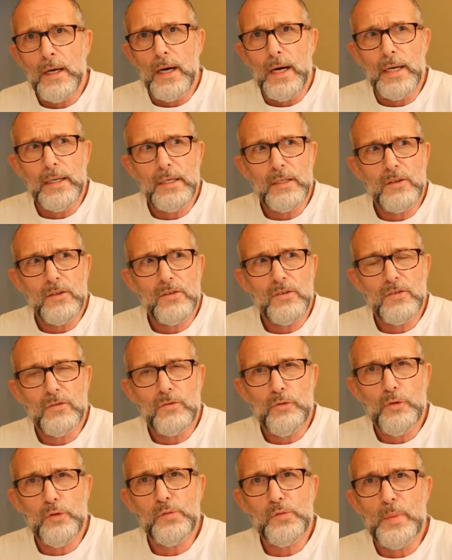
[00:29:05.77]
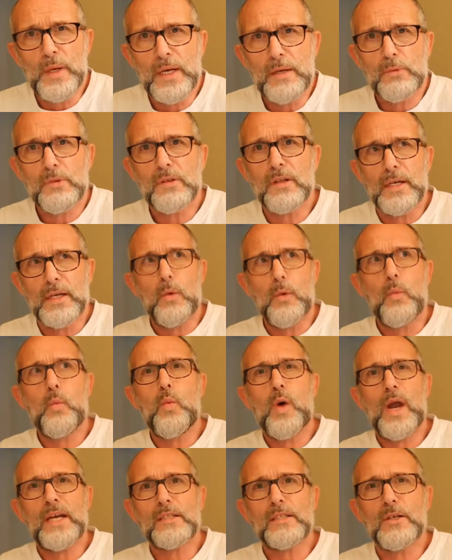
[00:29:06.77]
And it's, trust me, it was like a
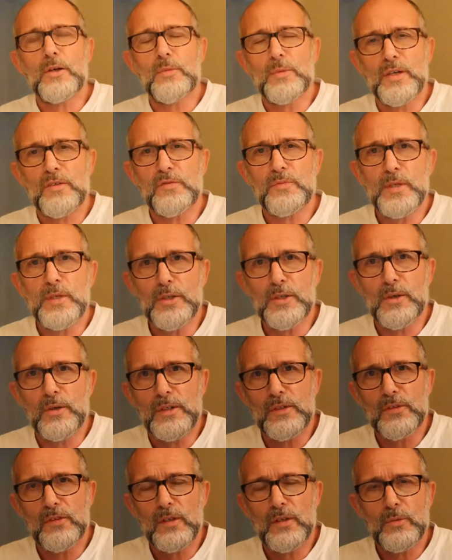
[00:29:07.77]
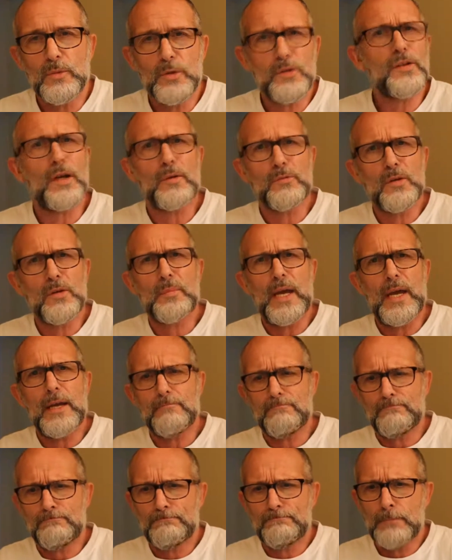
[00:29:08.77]
weight coming off my shoulders, which sounds a
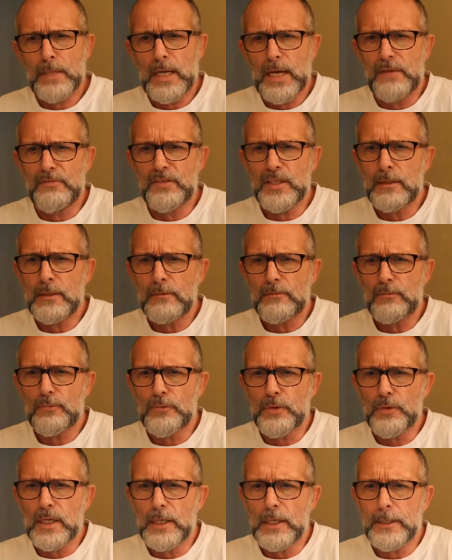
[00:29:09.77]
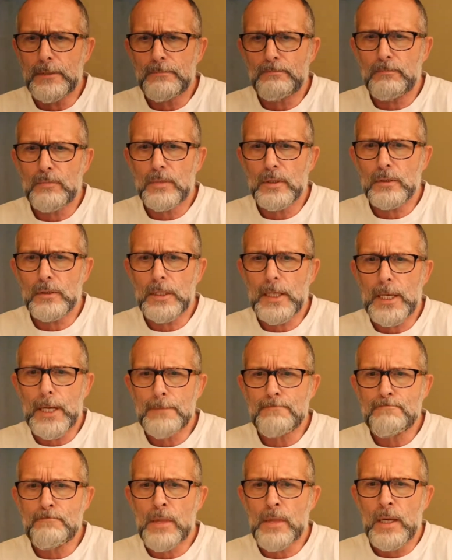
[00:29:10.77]
bit heavy, really. Okay.